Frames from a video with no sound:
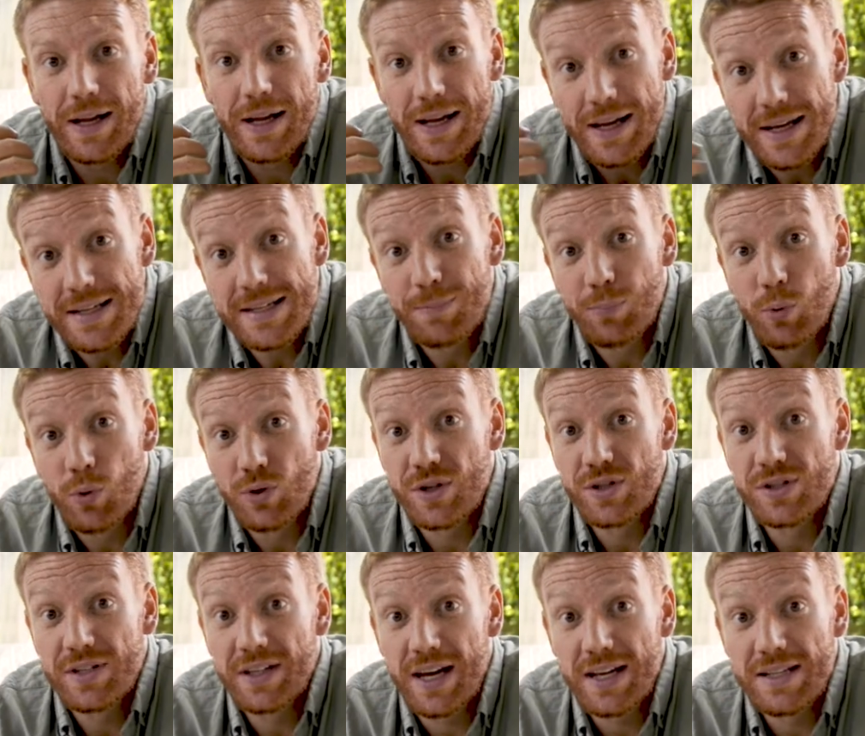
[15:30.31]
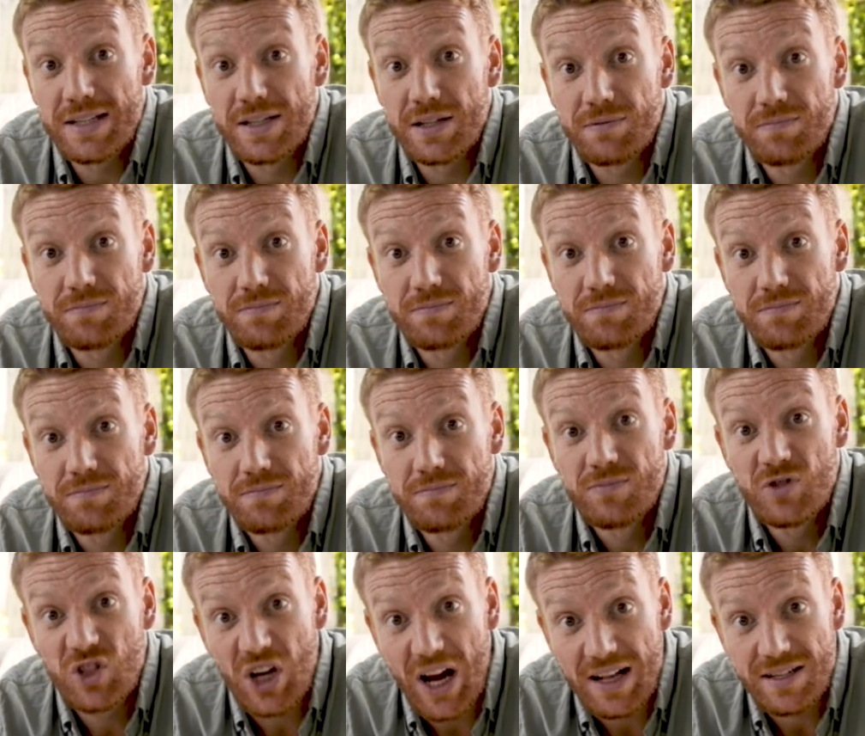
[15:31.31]
it is important to get to
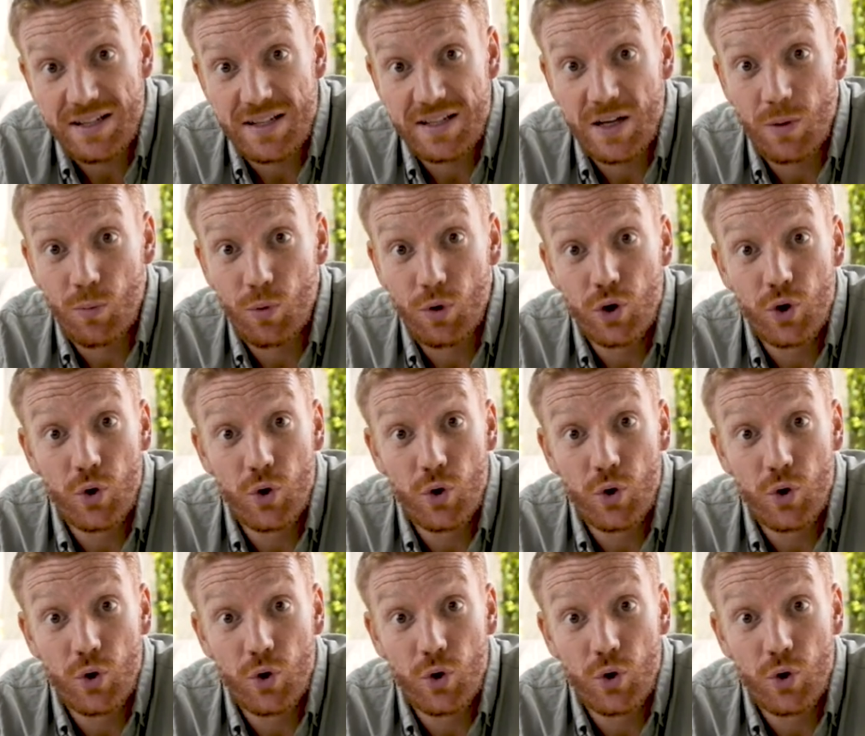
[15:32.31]
chat to someone